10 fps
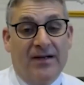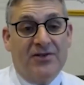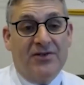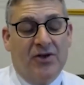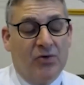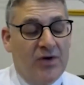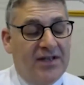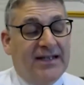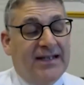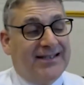You know, we
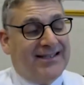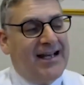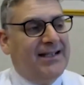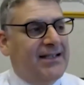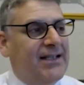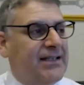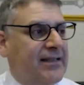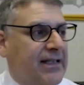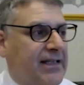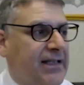did a study in
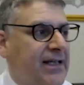Italy.